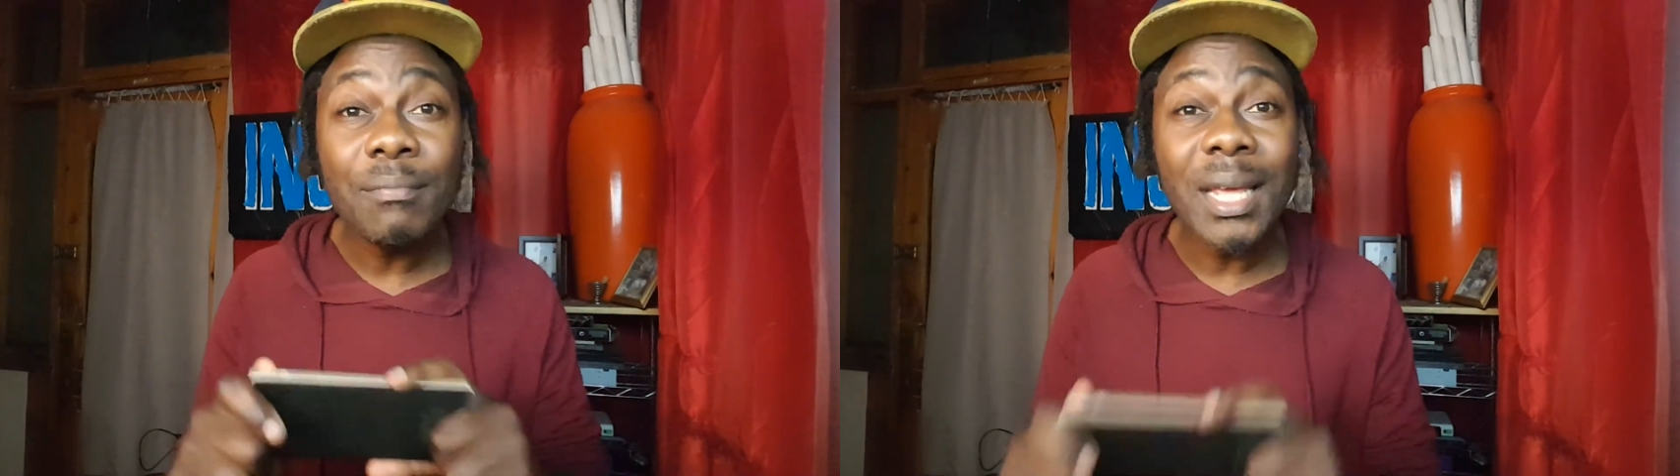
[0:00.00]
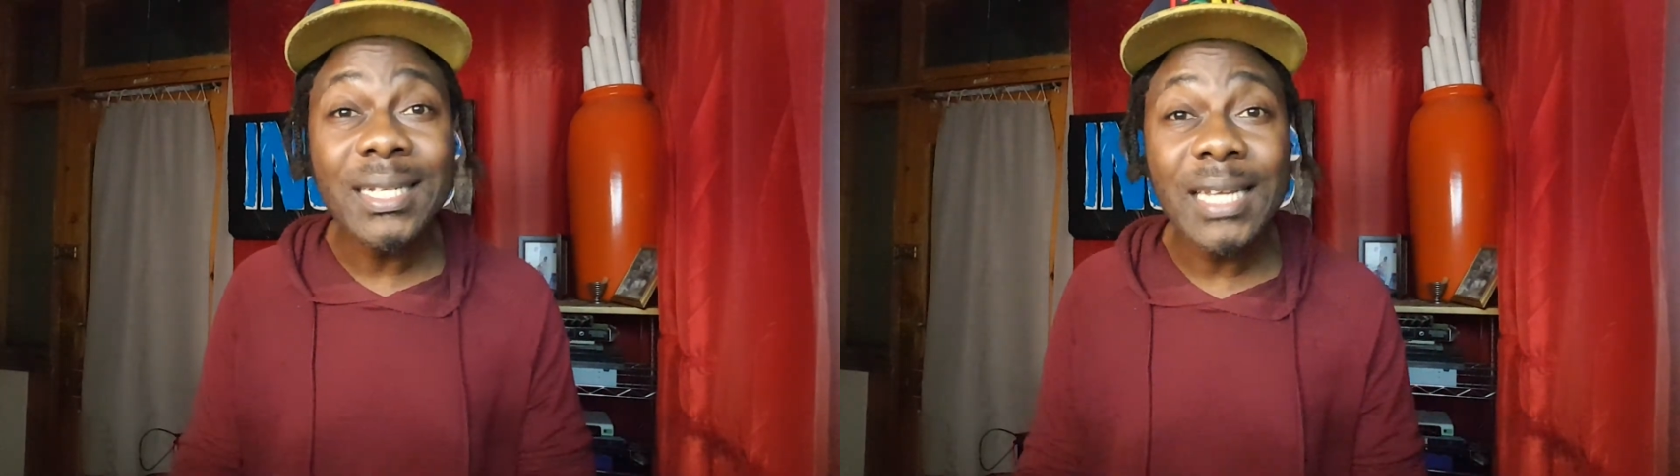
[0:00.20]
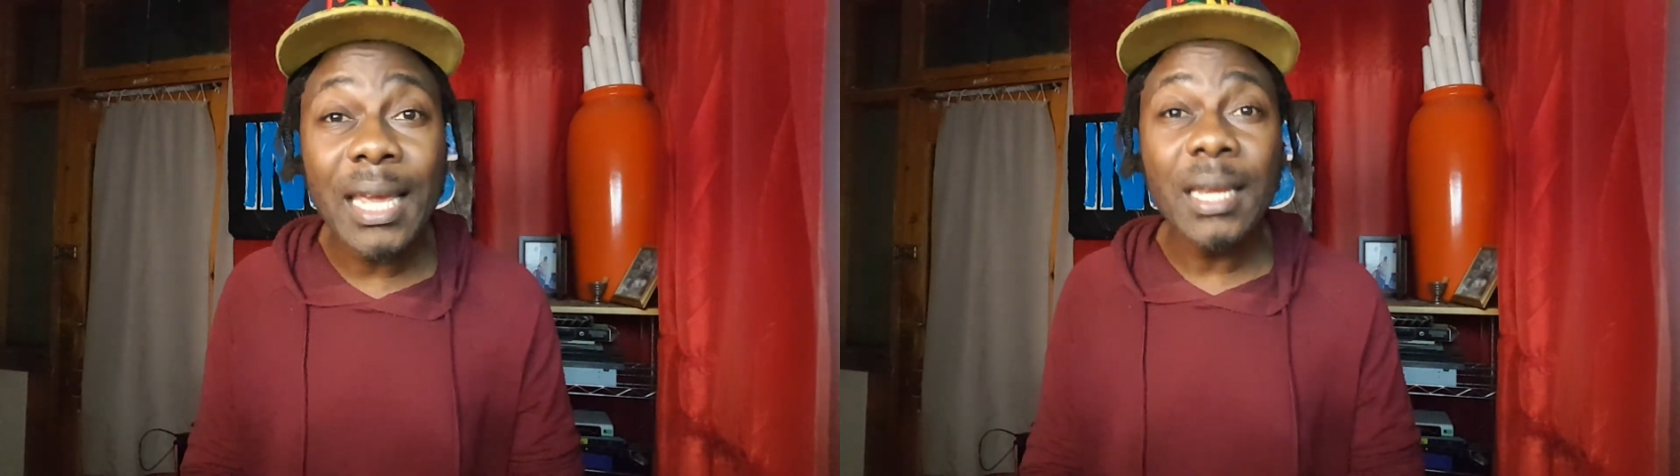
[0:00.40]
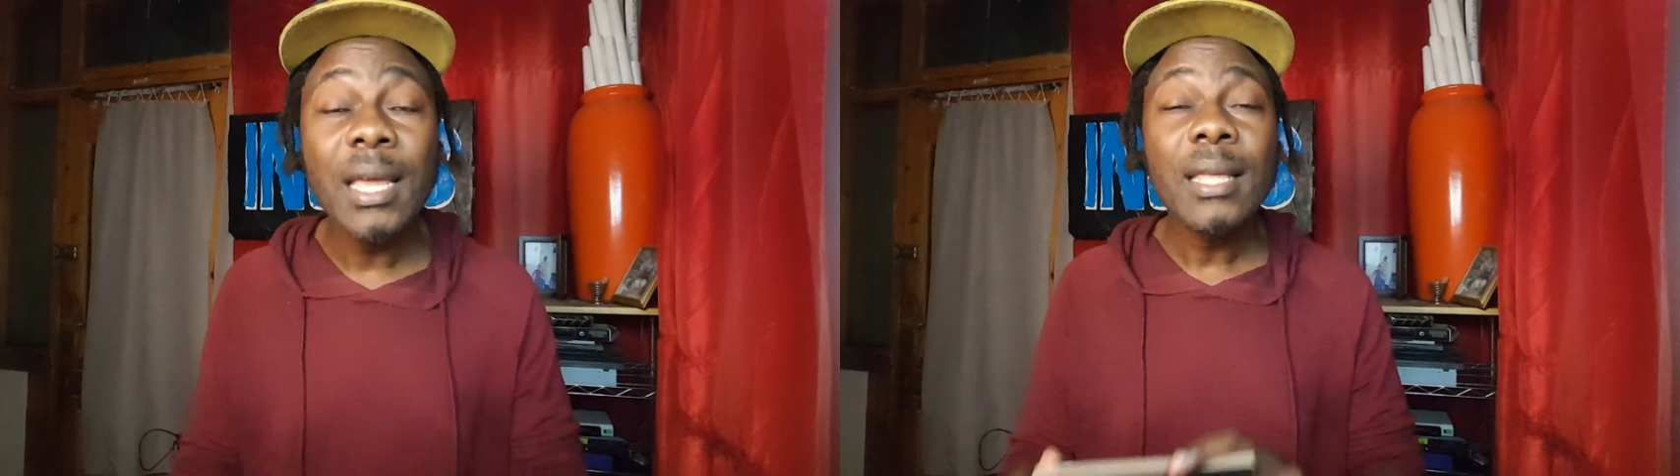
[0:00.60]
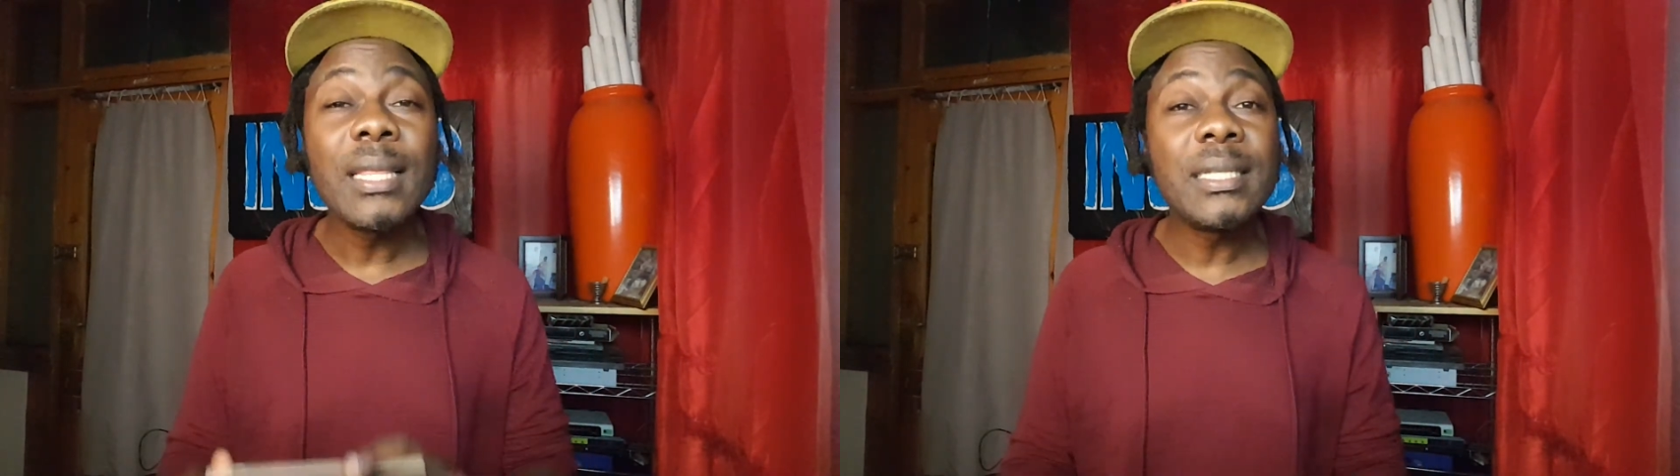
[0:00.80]
maintain
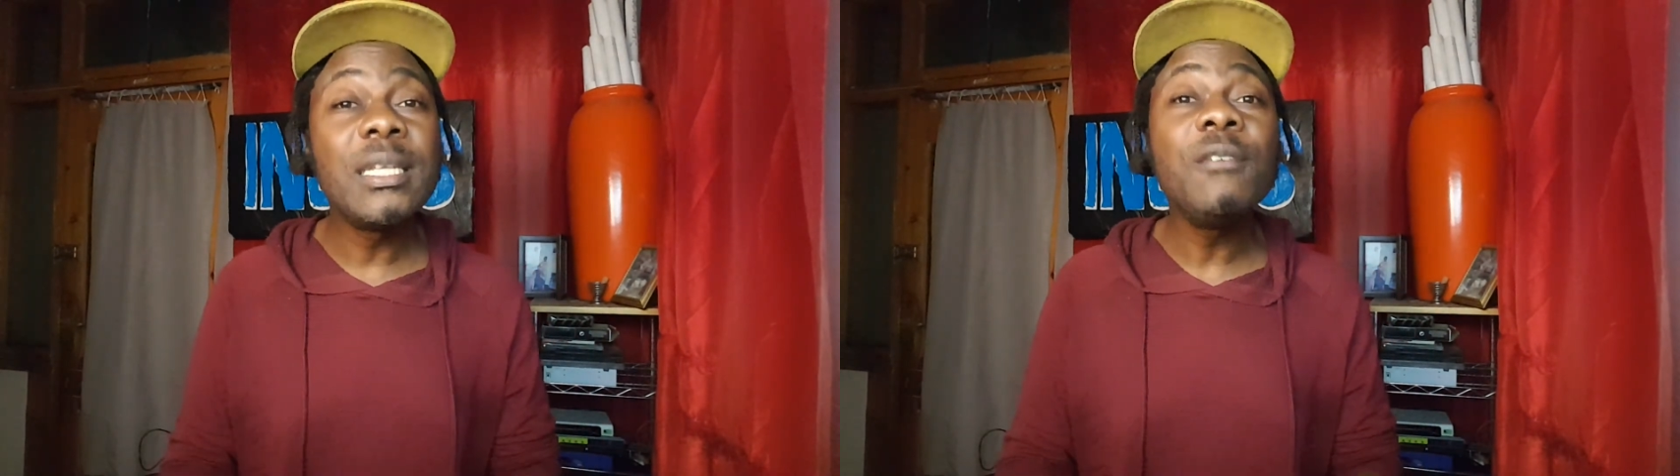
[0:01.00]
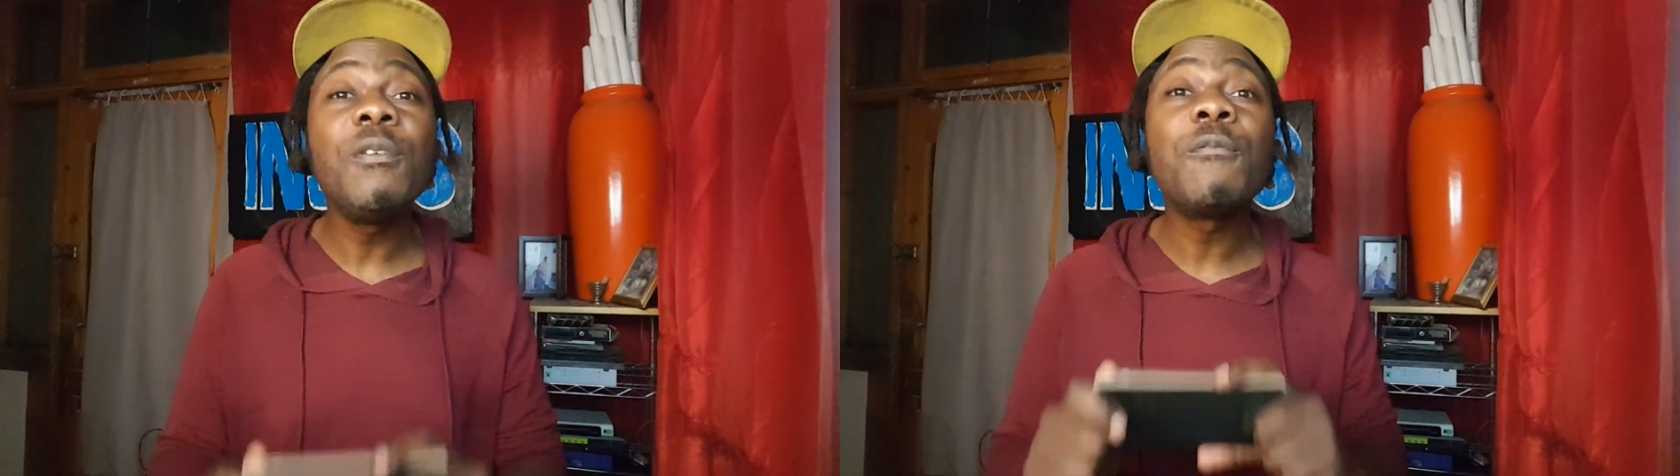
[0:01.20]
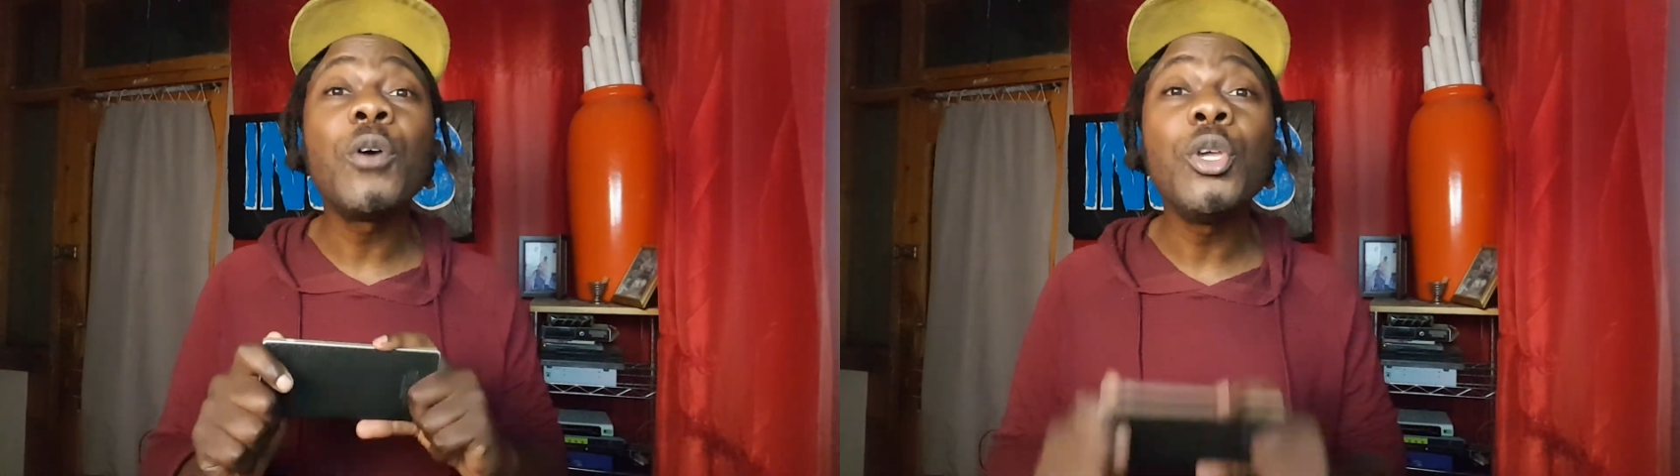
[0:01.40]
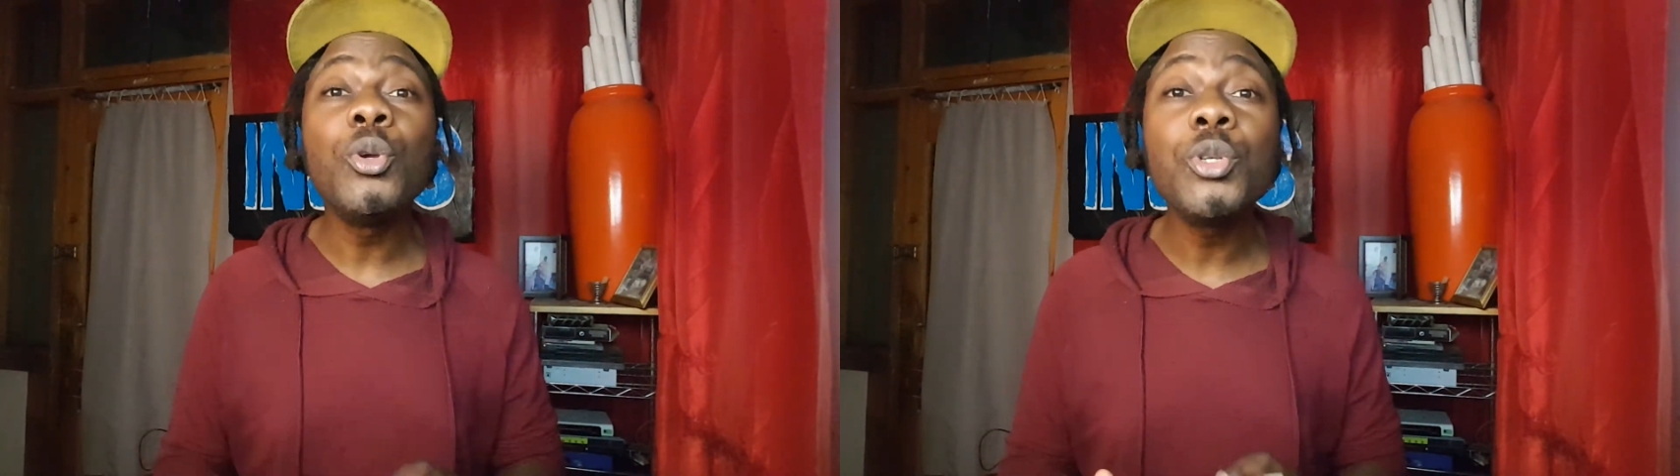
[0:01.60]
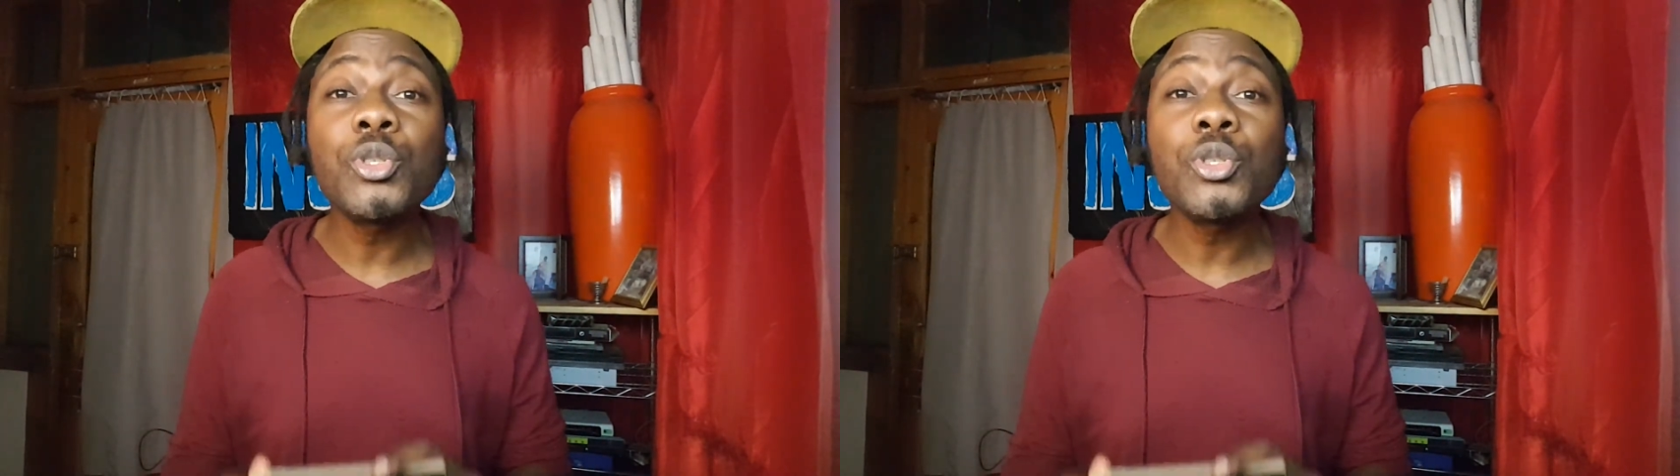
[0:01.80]
the TV for you,